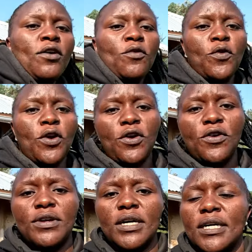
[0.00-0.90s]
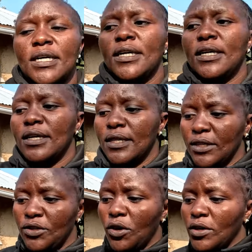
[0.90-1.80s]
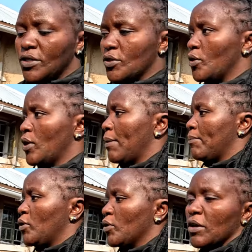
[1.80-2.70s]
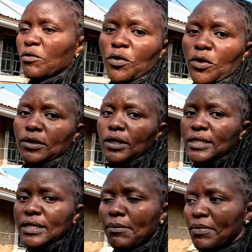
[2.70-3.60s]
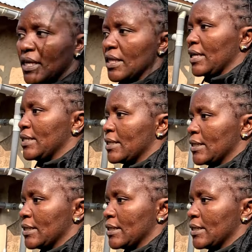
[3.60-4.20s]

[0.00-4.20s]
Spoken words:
for the dogs. So I'm looking for something that